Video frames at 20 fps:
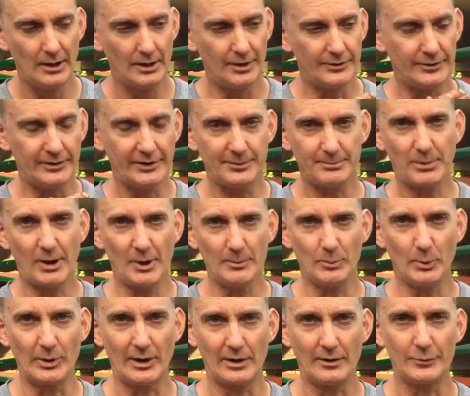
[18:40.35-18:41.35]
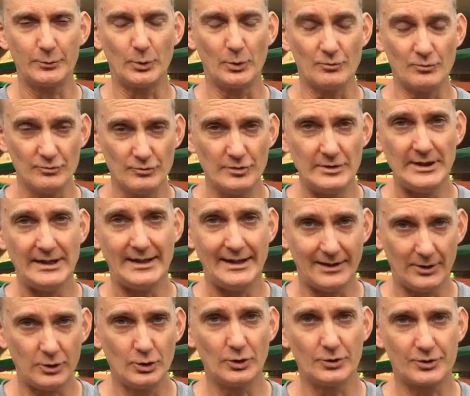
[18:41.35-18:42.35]
And so this plant will get off to a really
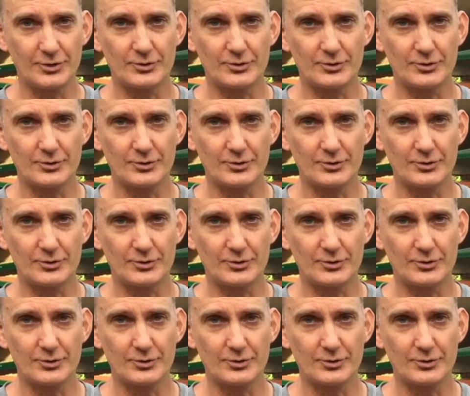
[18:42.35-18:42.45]
good